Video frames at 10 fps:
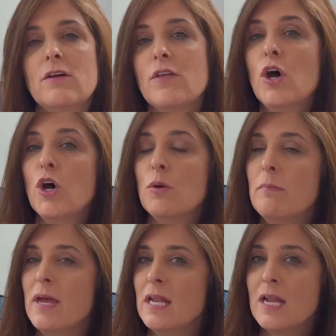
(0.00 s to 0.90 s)
the home
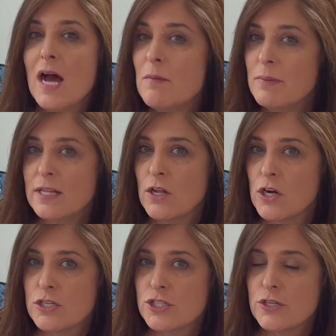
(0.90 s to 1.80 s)
may not be
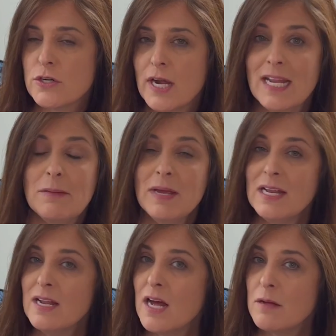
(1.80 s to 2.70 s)
larger and it may
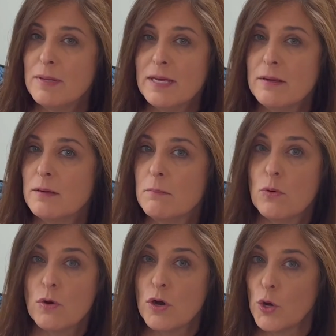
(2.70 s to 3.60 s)
not be
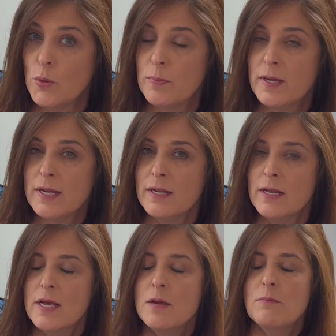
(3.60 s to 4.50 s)
more open,
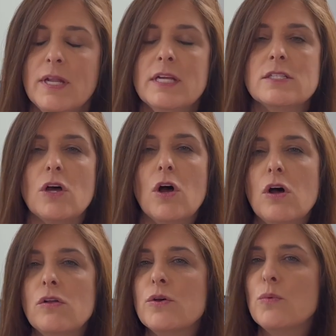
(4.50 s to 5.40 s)
but it's
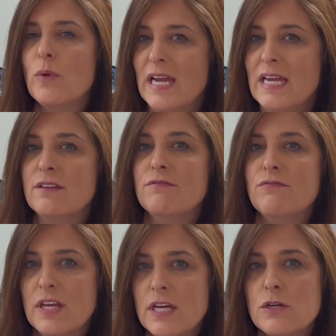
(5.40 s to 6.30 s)
all the way it
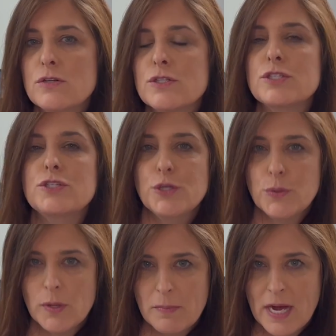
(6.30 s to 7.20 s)
feels to
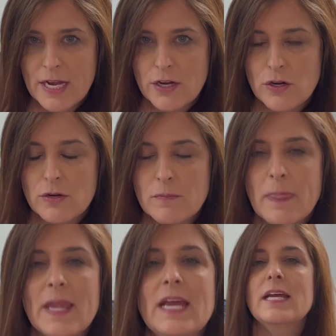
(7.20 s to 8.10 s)
a buyer.
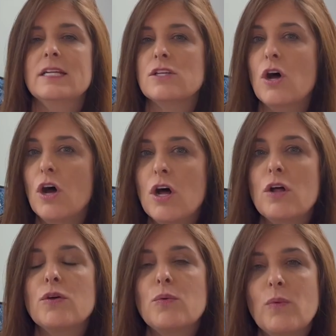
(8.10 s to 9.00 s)
It's all
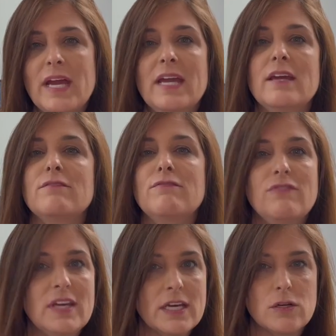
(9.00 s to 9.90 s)
the way it
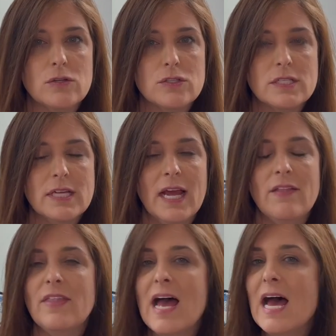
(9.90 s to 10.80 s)
feels, and
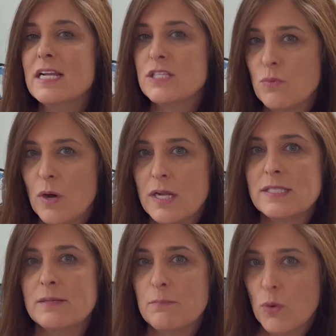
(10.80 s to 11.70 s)
that is what's
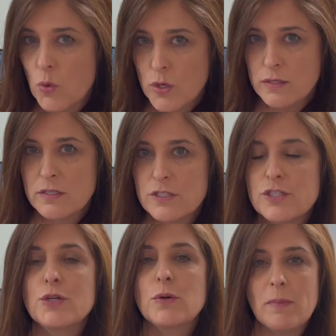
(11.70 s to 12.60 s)
important
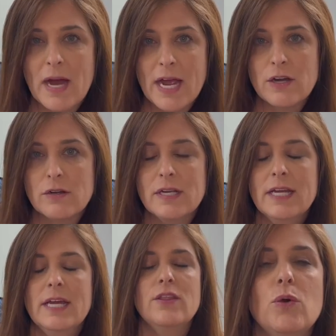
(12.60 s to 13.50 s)
to a buyer,
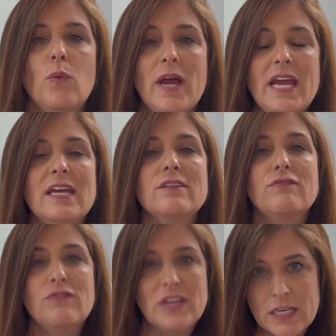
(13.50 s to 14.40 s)
the way it
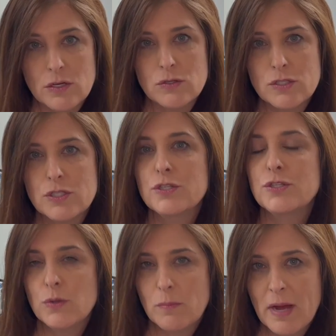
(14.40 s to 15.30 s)
feels
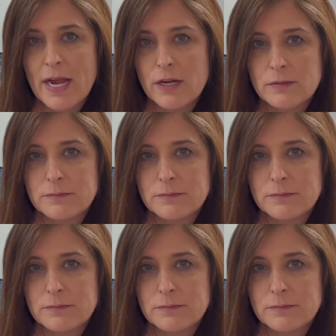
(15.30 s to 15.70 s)
to a buyer.